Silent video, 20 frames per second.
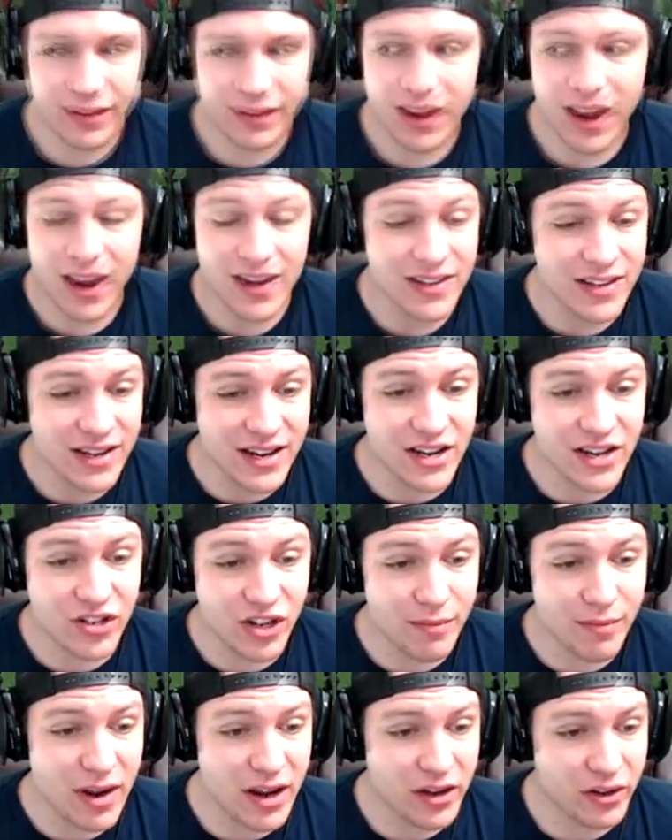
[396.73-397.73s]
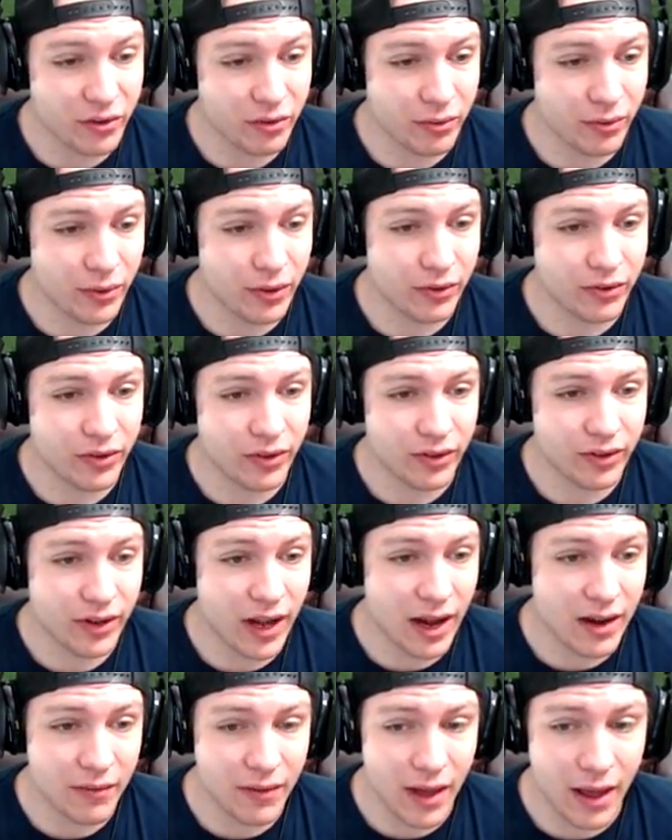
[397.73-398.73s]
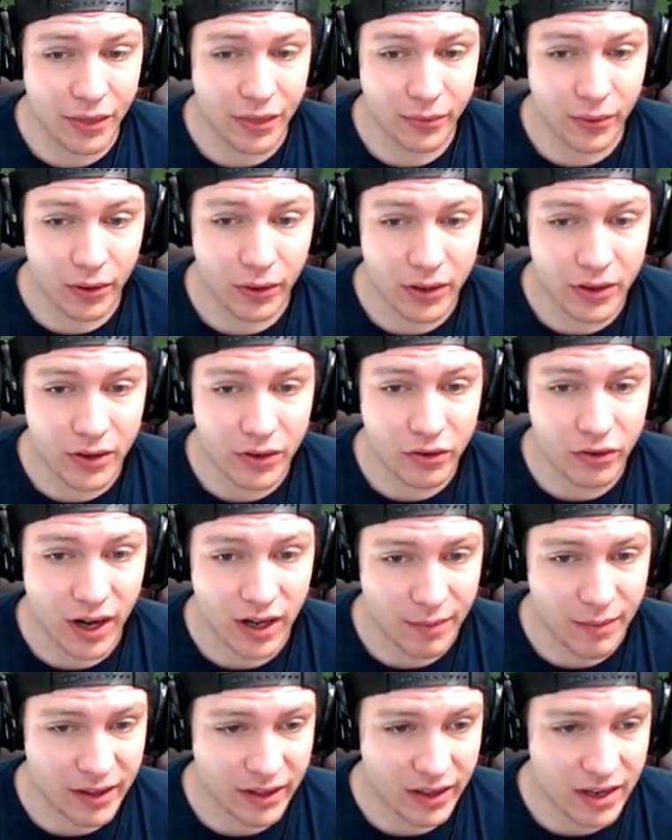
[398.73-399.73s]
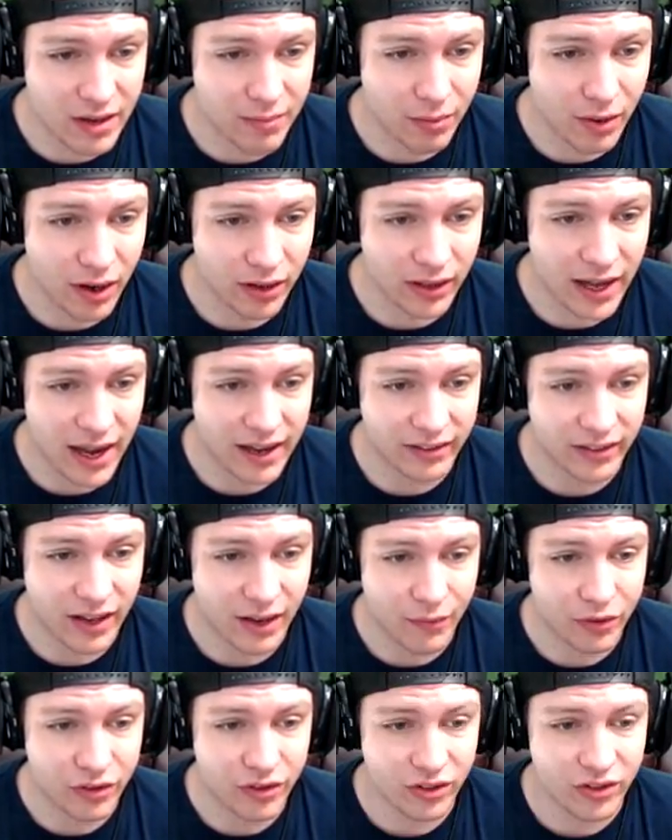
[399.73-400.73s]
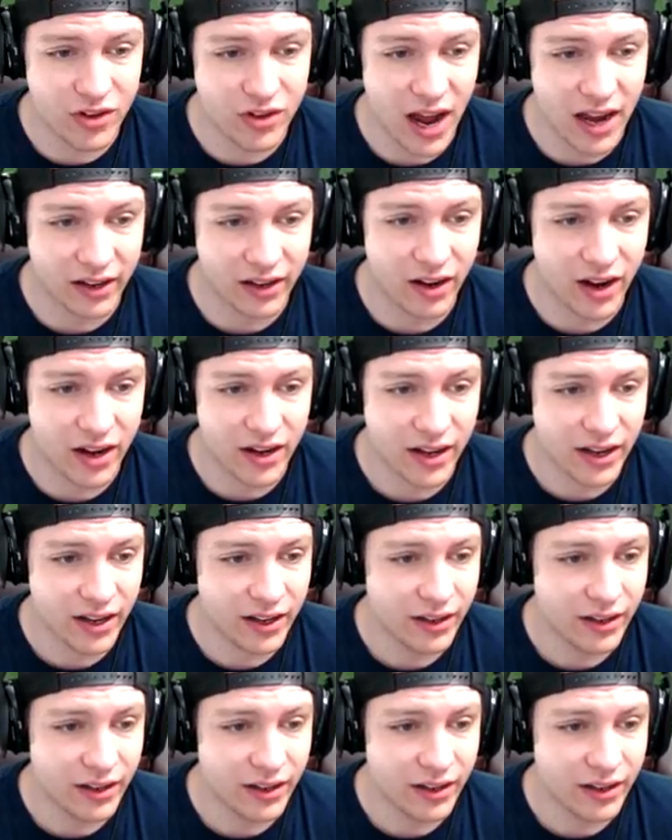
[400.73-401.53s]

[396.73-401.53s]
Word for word: I need you to make your throws here. That that throw that you tried to make the Ebron last time was just not cutting it.